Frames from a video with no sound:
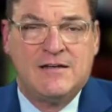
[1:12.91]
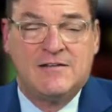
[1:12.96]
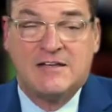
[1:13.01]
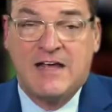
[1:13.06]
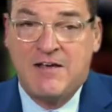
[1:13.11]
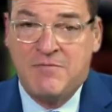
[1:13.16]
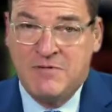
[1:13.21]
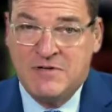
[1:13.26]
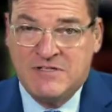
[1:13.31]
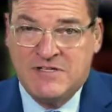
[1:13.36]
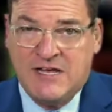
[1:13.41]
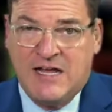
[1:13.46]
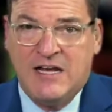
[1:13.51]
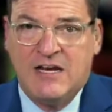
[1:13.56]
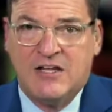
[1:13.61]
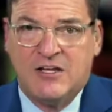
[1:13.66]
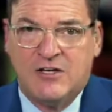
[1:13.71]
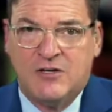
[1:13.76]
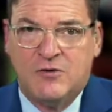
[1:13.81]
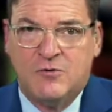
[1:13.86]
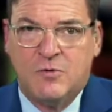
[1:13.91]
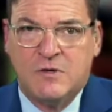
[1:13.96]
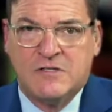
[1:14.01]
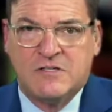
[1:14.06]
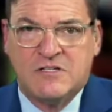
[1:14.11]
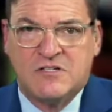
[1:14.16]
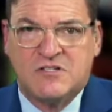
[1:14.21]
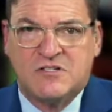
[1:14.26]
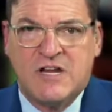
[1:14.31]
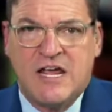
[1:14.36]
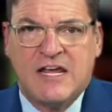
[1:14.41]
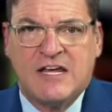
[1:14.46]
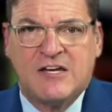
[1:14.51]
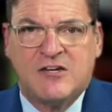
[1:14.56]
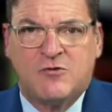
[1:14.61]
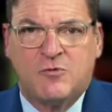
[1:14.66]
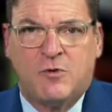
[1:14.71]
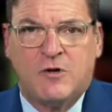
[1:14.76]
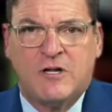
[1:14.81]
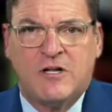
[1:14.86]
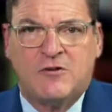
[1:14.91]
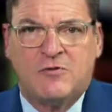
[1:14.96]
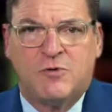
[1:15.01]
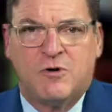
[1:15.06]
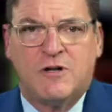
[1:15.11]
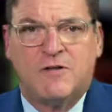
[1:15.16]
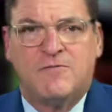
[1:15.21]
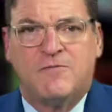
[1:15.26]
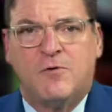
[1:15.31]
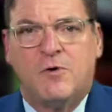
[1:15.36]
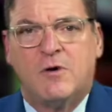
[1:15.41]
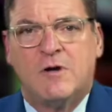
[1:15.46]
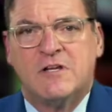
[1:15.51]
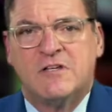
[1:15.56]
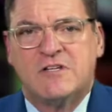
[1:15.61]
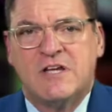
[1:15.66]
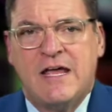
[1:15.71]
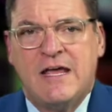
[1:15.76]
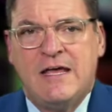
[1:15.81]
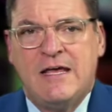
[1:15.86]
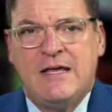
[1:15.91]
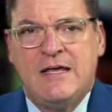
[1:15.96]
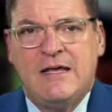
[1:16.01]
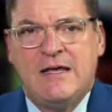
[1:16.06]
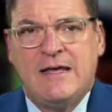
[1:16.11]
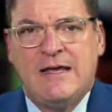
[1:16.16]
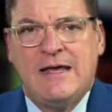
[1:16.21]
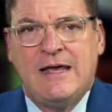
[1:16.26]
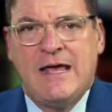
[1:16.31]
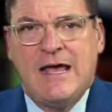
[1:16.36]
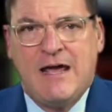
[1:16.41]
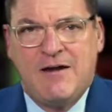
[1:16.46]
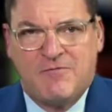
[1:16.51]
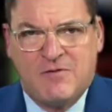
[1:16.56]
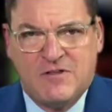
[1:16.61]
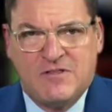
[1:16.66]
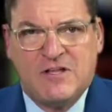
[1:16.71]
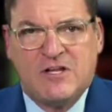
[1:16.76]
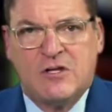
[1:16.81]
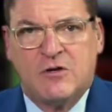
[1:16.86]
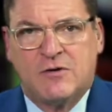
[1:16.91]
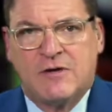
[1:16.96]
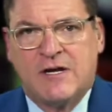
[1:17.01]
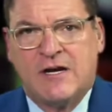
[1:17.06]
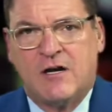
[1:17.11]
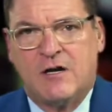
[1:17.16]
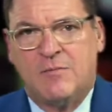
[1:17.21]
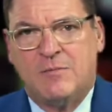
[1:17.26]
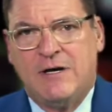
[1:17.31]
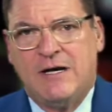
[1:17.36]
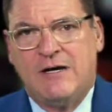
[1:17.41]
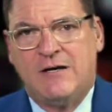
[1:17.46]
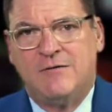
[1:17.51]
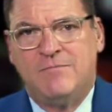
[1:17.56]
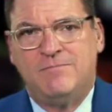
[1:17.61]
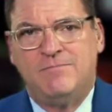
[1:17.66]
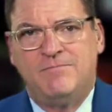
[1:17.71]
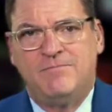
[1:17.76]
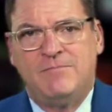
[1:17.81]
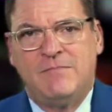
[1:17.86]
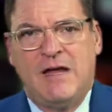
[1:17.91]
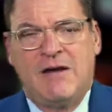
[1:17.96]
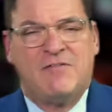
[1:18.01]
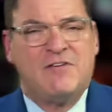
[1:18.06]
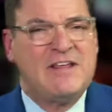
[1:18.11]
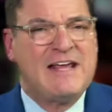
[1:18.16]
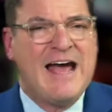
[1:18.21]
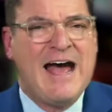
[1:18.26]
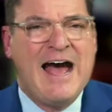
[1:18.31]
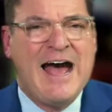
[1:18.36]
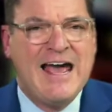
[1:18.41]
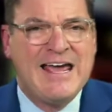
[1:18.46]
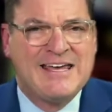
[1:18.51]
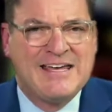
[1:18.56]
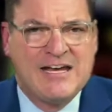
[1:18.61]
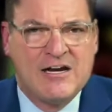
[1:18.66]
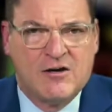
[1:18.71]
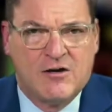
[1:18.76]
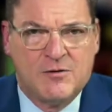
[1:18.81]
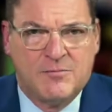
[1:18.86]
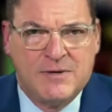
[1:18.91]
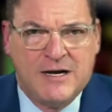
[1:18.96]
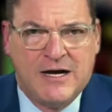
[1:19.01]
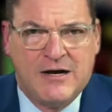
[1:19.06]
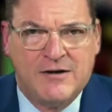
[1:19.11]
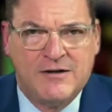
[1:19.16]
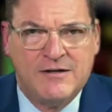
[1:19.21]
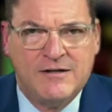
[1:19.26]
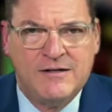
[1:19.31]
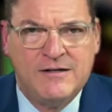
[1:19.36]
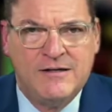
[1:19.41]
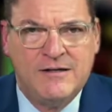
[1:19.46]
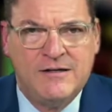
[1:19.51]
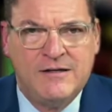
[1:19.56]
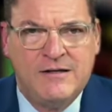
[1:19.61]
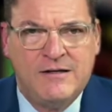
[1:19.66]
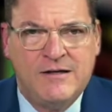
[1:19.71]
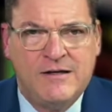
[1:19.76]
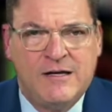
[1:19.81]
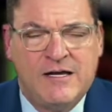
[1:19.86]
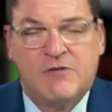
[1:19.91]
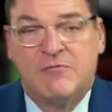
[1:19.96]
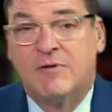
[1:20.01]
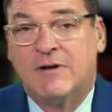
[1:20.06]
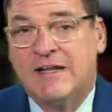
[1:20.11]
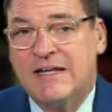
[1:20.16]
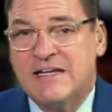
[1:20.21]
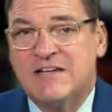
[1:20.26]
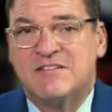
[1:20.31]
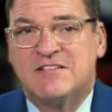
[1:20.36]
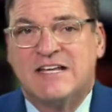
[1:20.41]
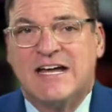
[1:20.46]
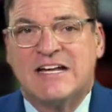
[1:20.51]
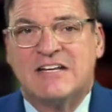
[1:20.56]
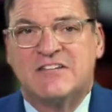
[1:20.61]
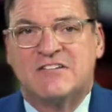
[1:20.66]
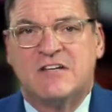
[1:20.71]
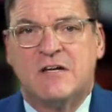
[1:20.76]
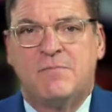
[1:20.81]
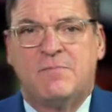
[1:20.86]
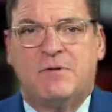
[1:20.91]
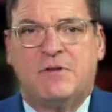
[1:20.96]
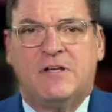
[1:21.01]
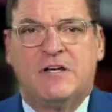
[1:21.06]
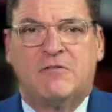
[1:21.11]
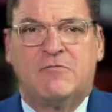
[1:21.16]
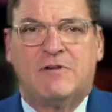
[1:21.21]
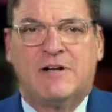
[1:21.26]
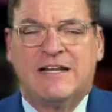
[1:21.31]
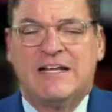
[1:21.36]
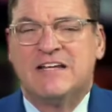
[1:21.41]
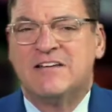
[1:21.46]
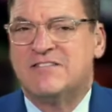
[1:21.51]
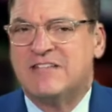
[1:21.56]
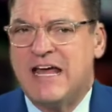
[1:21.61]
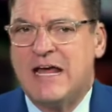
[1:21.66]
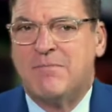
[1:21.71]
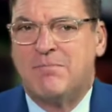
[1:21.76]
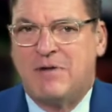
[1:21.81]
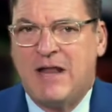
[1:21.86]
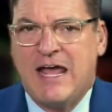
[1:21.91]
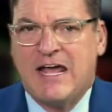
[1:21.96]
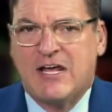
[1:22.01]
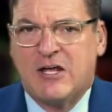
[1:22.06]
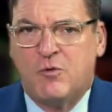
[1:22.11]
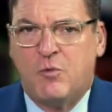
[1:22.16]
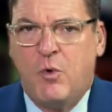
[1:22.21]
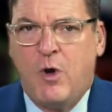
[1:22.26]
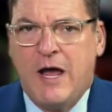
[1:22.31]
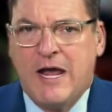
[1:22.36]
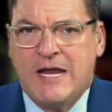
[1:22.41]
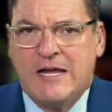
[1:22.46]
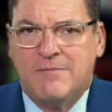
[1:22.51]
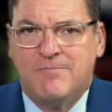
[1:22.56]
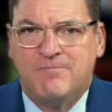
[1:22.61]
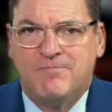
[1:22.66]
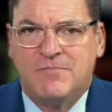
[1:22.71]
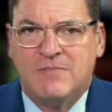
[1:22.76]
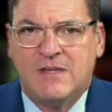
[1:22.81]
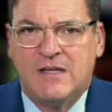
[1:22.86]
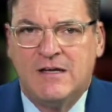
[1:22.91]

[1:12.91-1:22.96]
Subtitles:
As I've been telling you, what's at stake in 2024 is everything you care about, everything I care about. It really is that simple, and it really is that black and white.